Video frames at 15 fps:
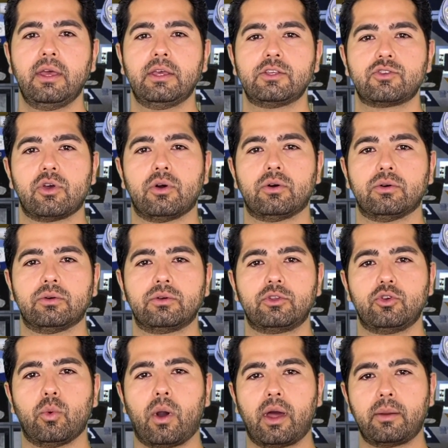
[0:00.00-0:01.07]
So
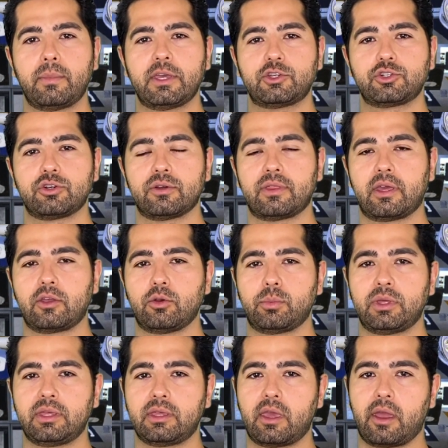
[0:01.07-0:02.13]
you want to make sure that you're
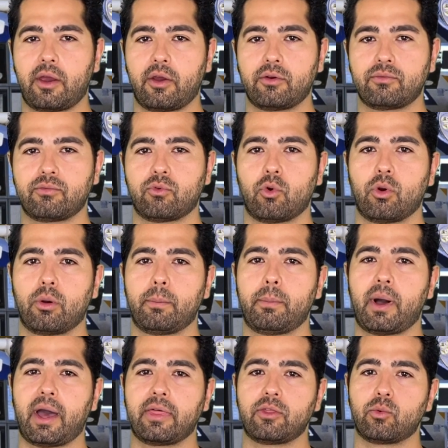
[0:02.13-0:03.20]
being cared for
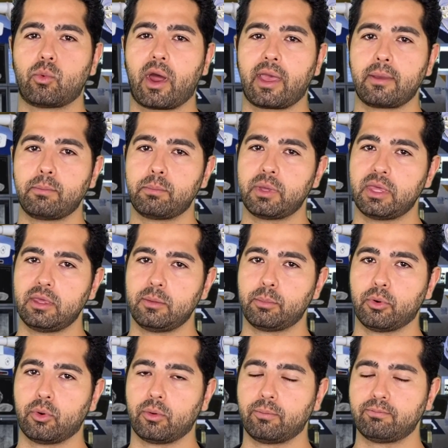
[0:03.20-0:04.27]
by the right
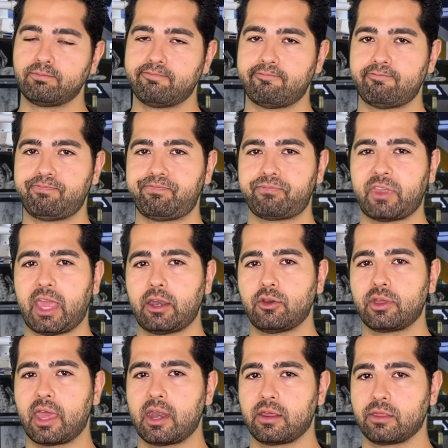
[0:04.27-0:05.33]
people and you're
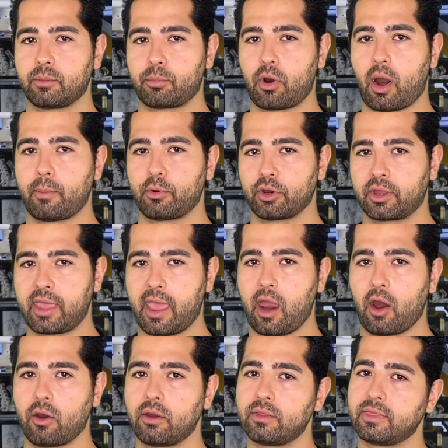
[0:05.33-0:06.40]
getting the proper
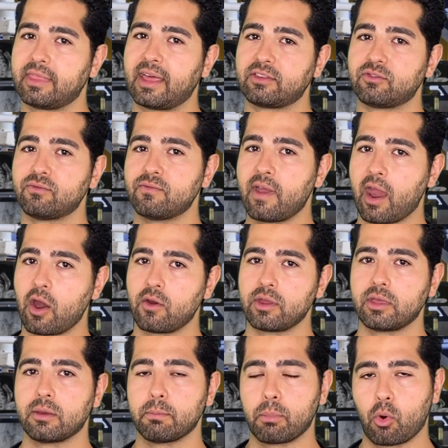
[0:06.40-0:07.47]
care. That's
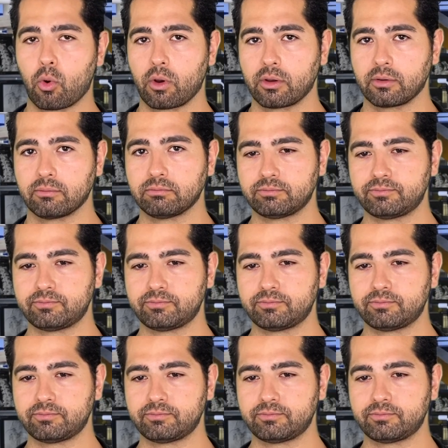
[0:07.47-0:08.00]
very important.